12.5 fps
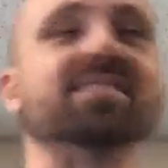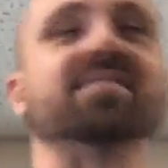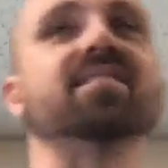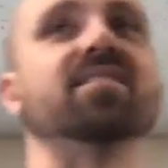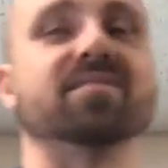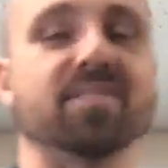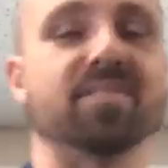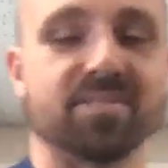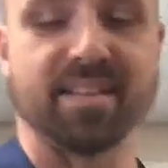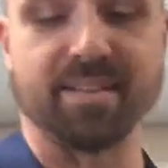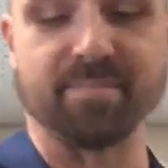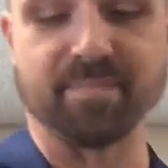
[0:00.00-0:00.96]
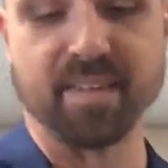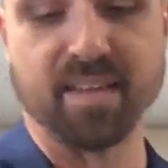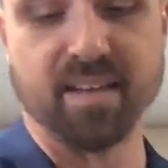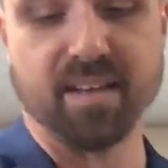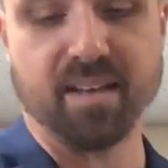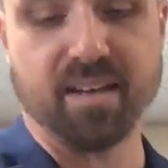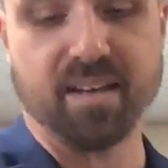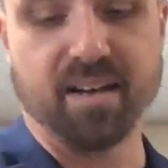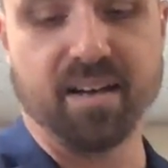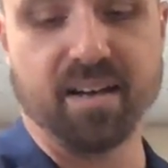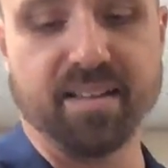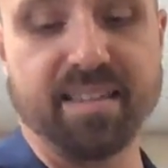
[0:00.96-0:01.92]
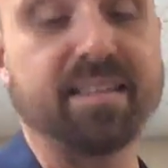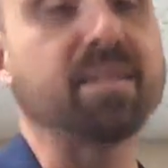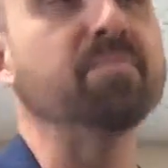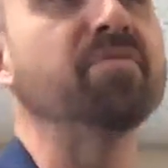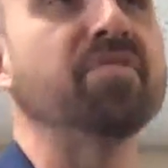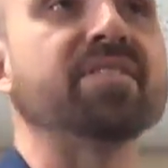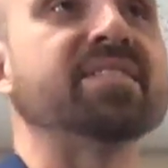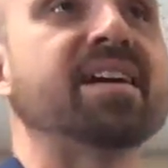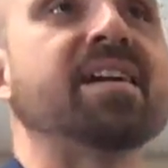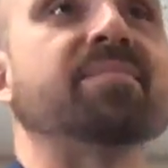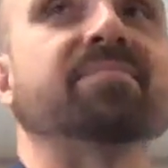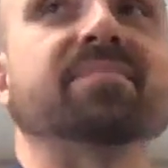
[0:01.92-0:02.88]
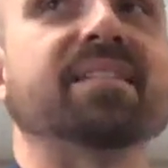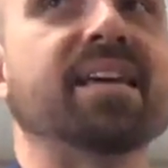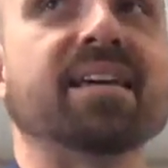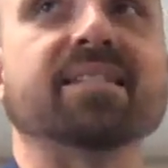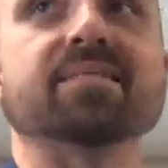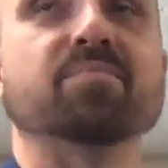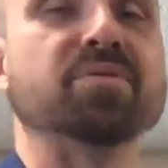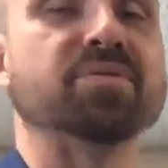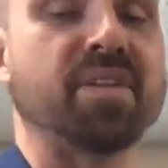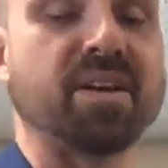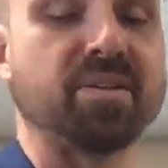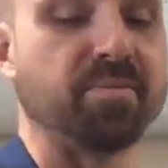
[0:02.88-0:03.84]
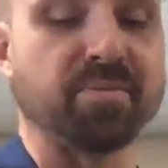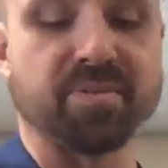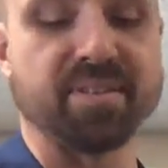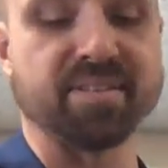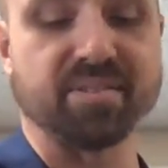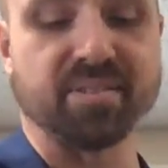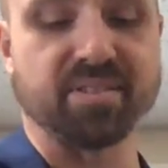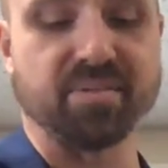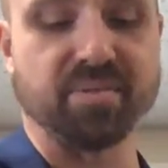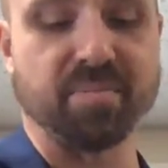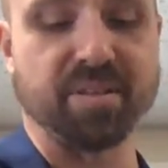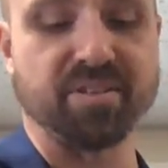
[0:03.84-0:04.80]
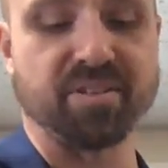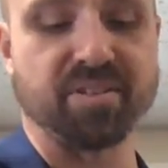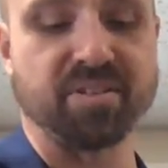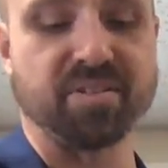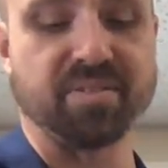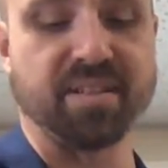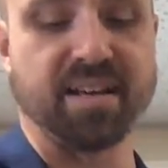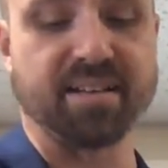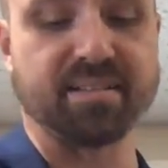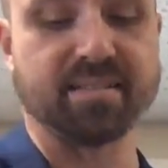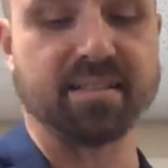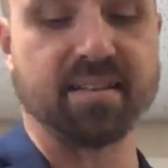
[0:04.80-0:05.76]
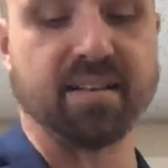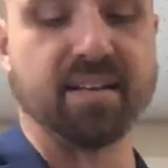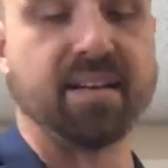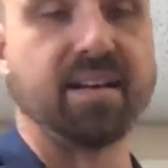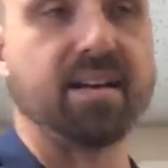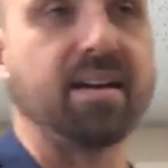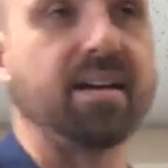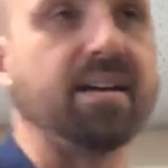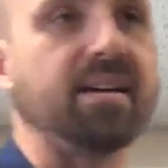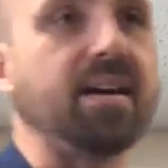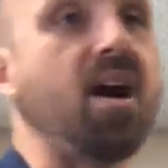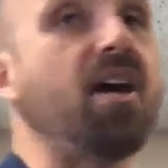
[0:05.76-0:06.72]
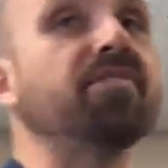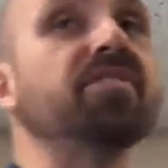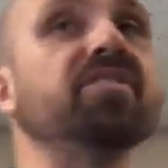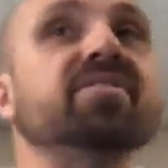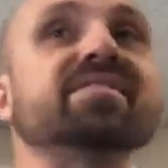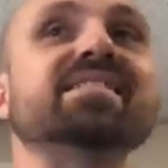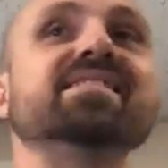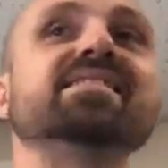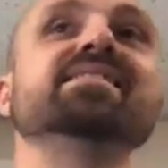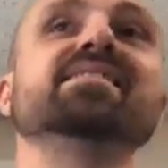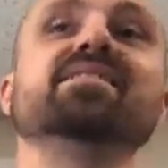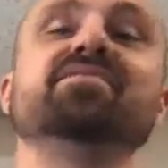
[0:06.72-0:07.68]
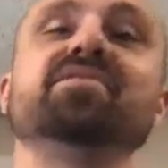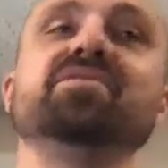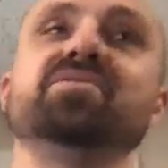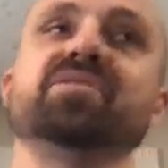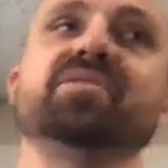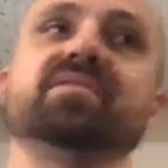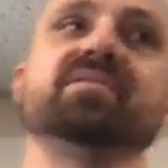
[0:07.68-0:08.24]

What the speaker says: No, don't do that. Thank them for their time. Again, most valuable resource. You want to make sure you do that. Offer your assistance in the future.